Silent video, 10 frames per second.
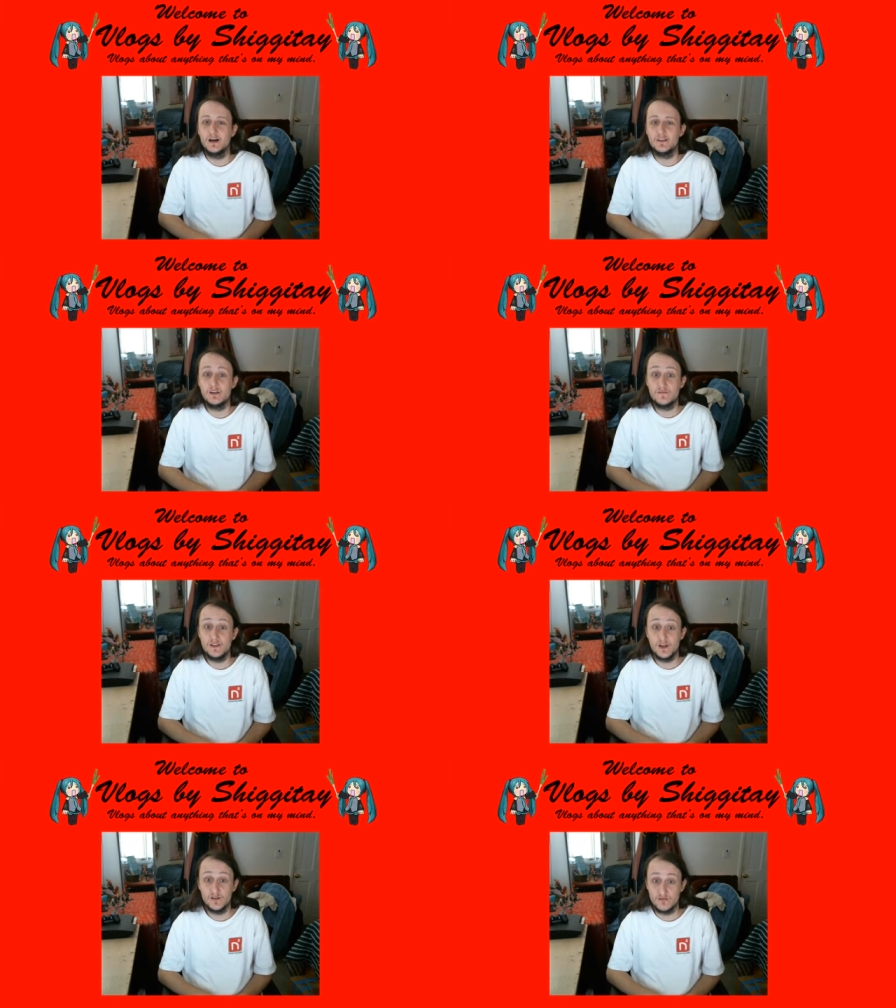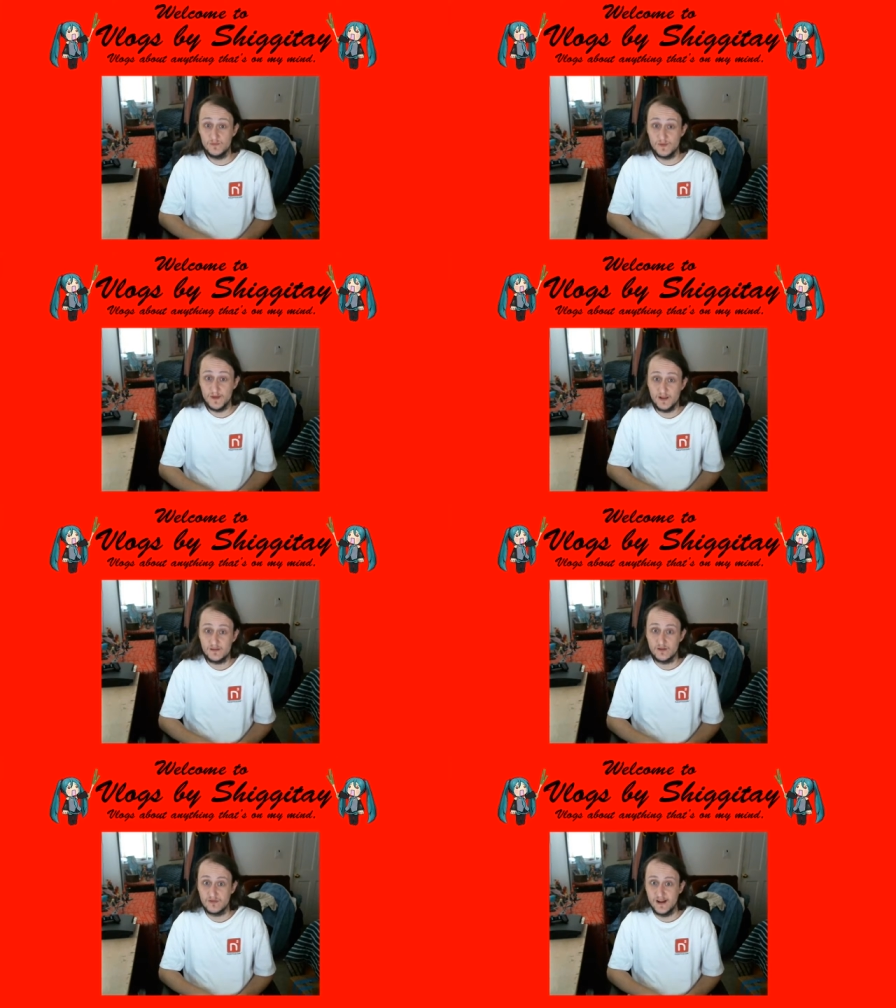these videos will be
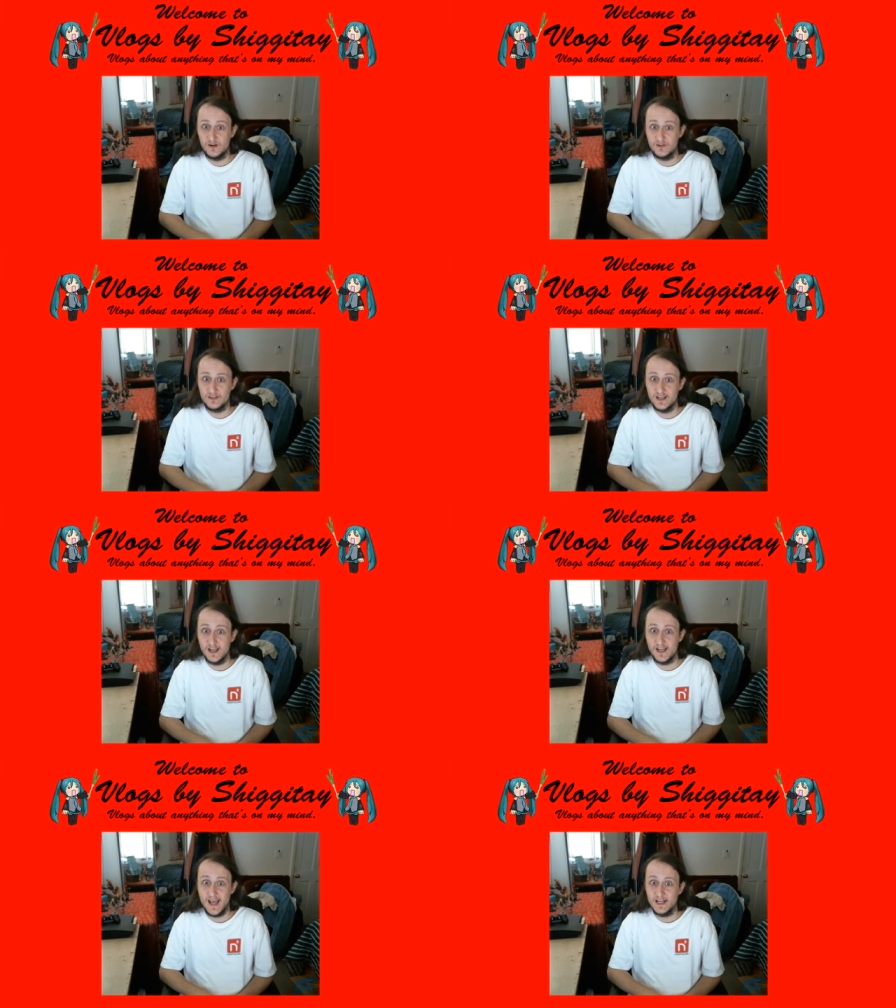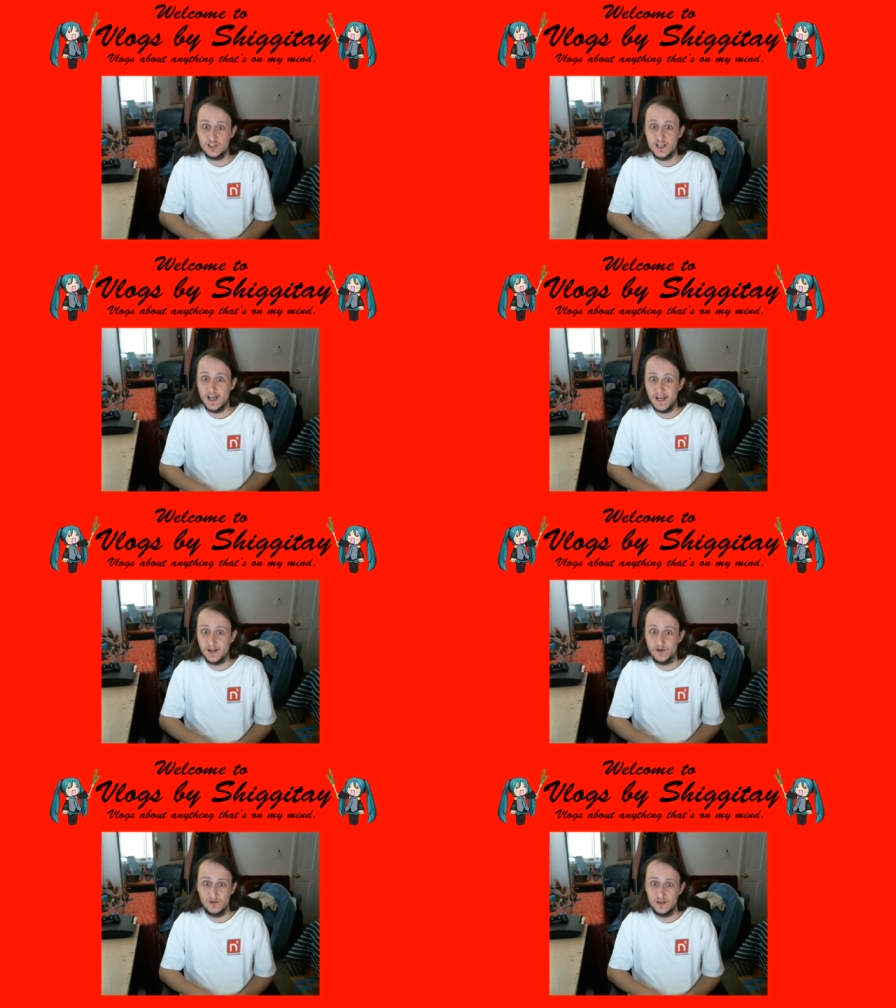based around a
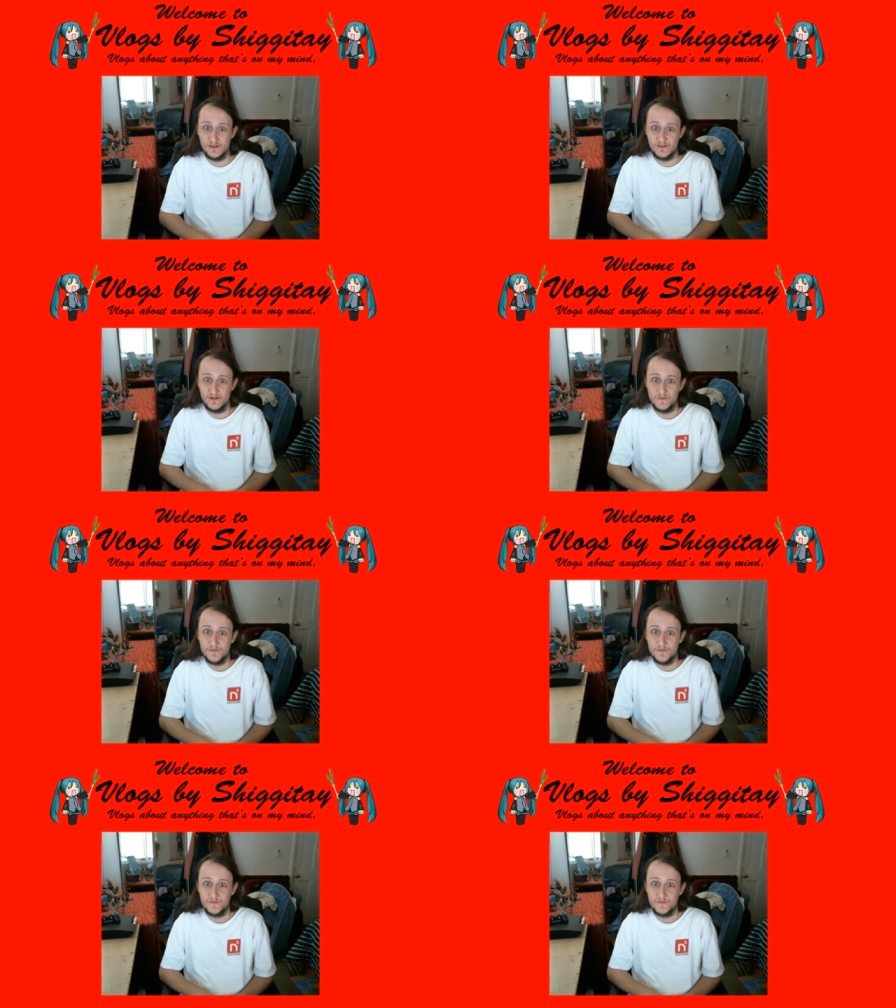hashtag or another.